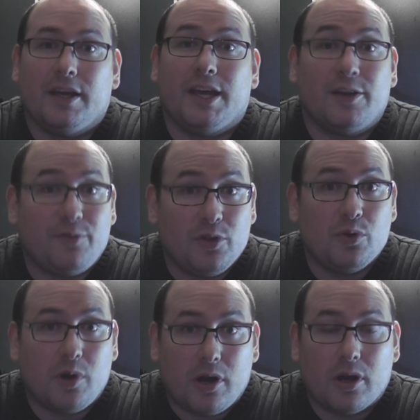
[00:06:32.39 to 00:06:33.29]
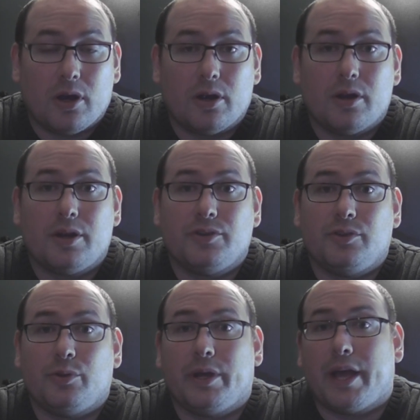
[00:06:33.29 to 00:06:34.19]
if you are
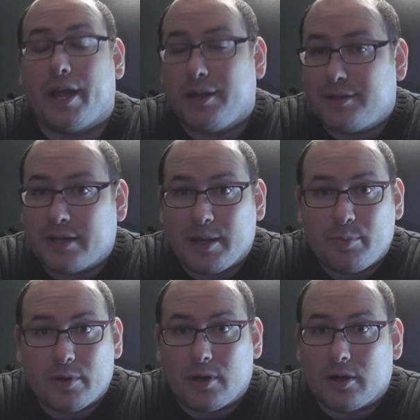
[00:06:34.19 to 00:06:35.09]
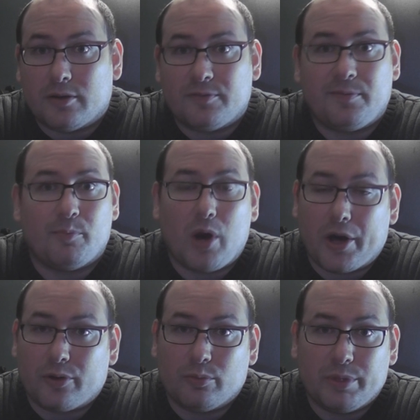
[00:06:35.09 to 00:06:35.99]
doing any type of
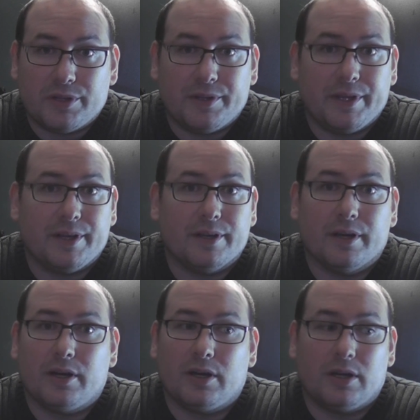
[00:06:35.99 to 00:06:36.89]
model building,